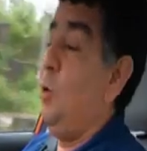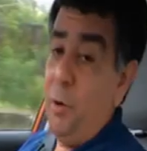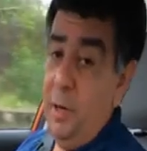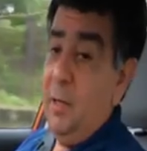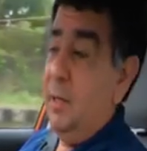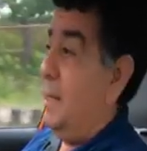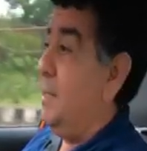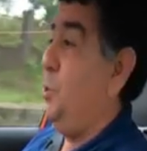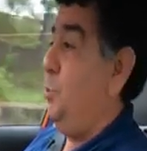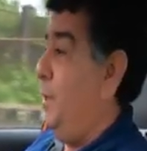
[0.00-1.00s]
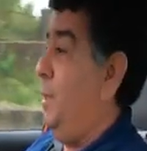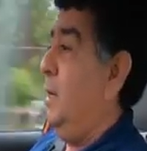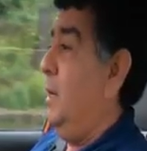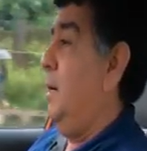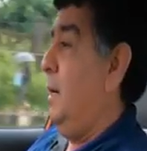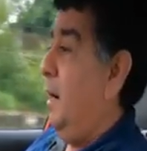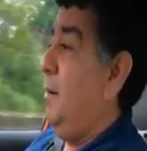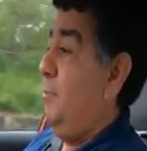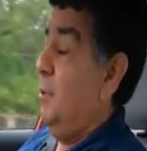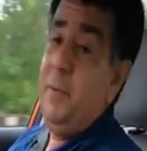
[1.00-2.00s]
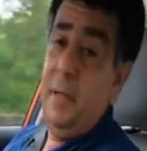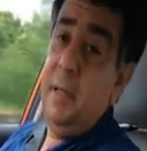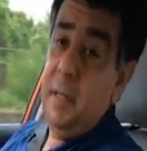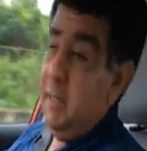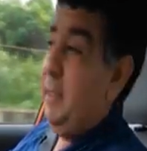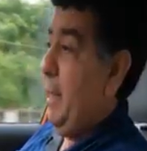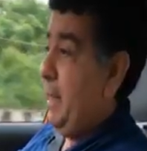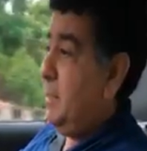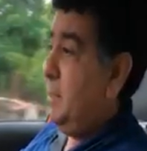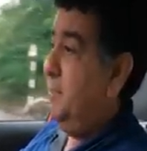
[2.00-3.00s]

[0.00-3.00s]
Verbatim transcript: Korean SUV I've driven yet.